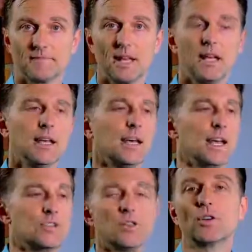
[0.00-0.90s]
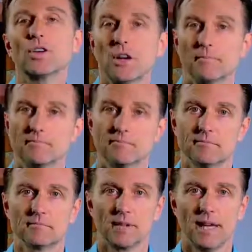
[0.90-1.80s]
And there's no cure,
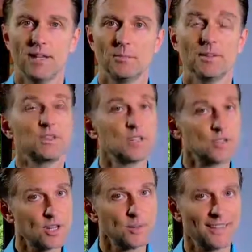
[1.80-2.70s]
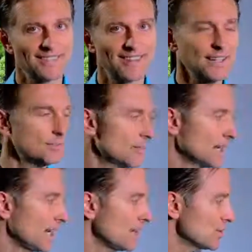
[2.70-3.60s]
okay? But there's a treatment, right?
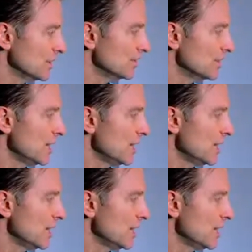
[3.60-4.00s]
Medication.